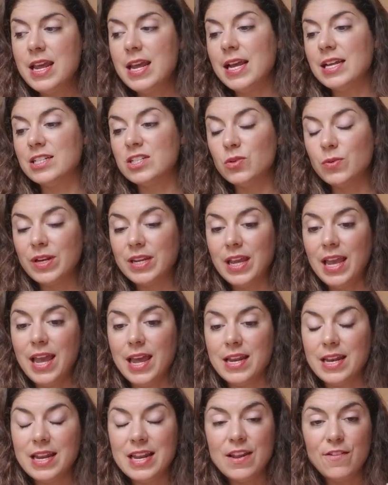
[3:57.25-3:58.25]
And so,
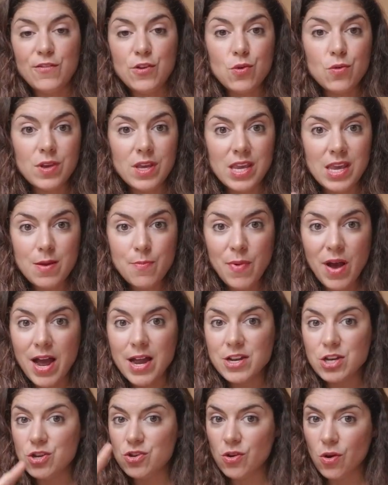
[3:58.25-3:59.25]
again, if you keep
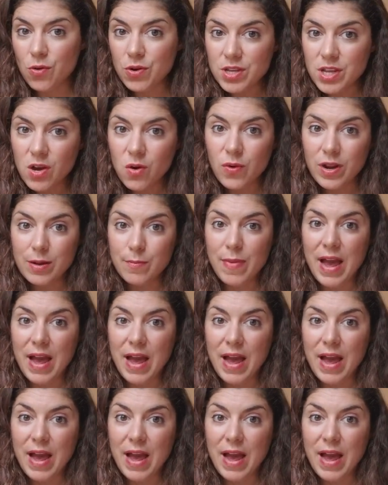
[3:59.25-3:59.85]
on yo yoing